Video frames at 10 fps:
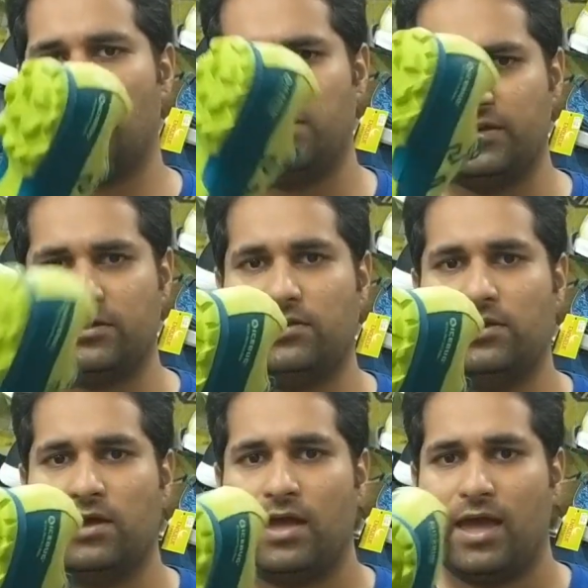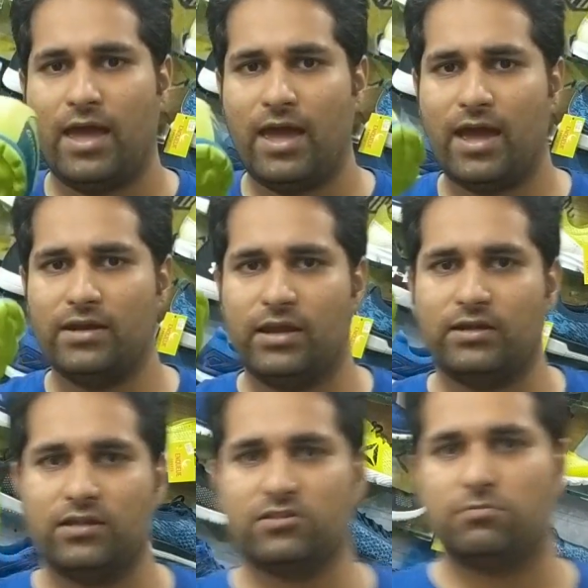little, and it
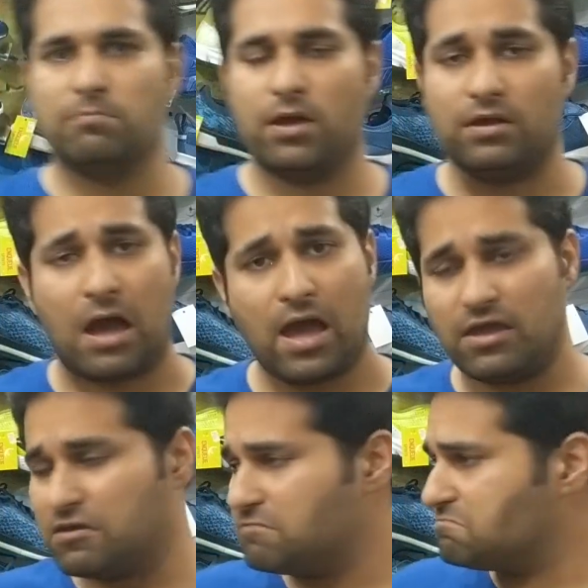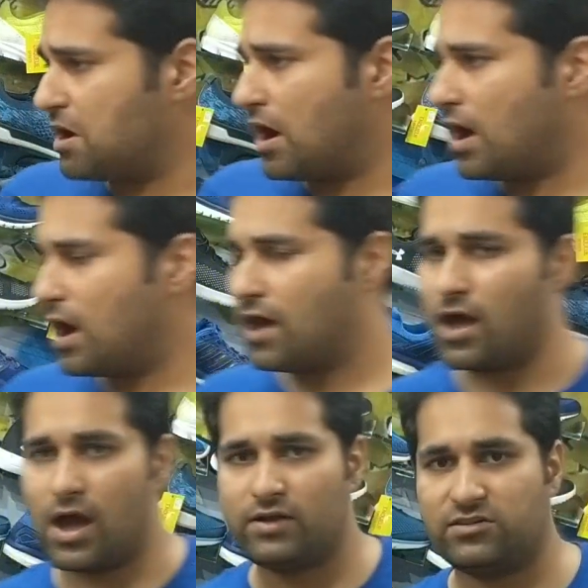is
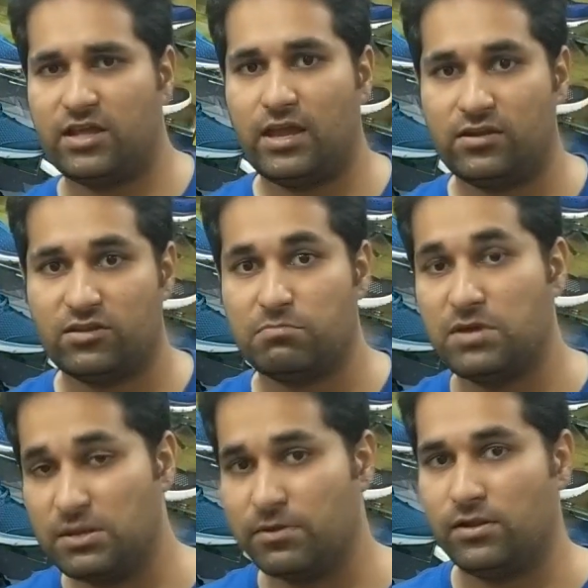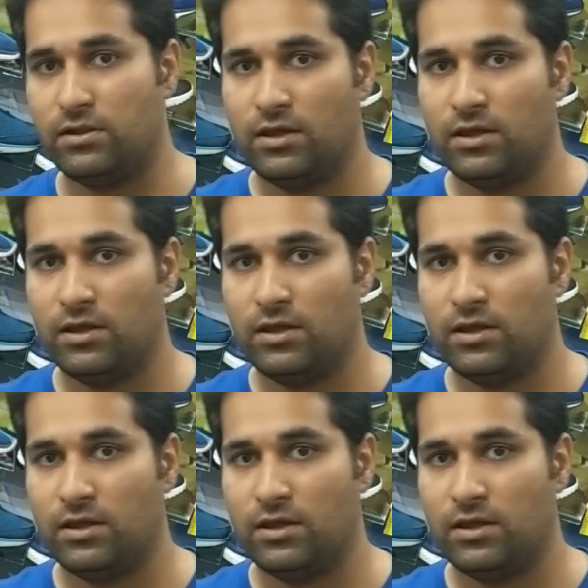I'd say it is minimal,